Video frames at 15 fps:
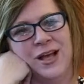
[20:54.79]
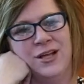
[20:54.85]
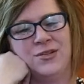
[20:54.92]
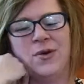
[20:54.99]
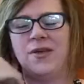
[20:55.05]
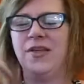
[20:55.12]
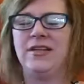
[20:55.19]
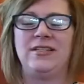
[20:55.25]

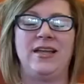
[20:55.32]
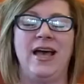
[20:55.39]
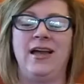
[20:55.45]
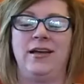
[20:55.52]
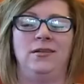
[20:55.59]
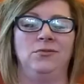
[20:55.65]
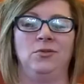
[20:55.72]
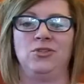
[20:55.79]
So I think tech
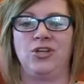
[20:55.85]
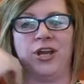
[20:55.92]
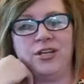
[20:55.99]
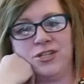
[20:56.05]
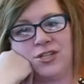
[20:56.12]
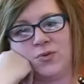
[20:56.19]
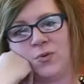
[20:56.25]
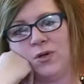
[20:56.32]

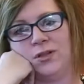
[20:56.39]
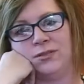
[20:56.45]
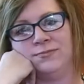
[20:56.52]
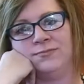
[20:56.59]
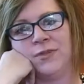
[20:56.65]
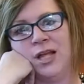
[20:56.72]
changed the world.